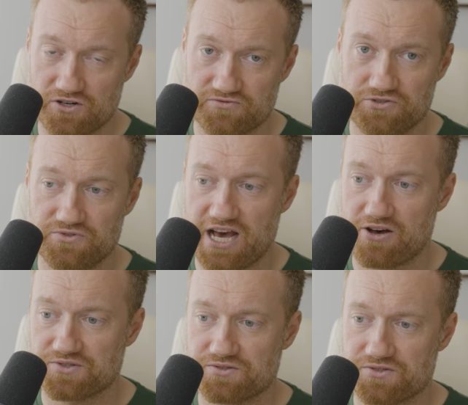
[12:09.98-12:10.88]
of
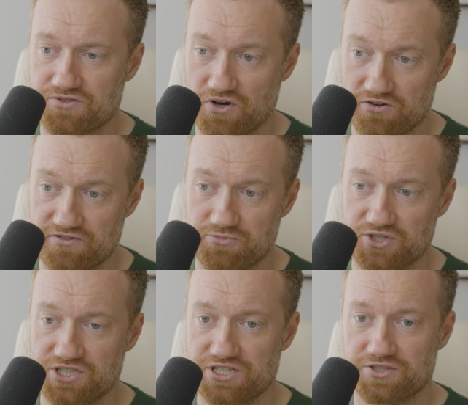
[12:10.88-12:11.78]
2000s, start of the
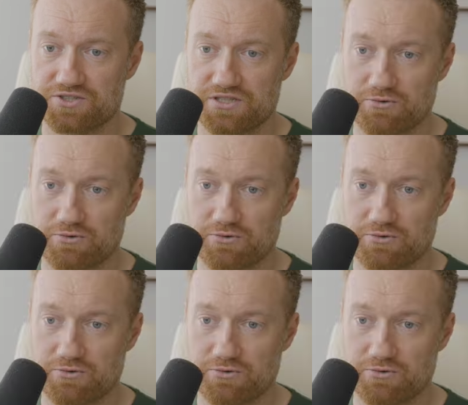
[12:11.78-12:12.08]
Bush years. There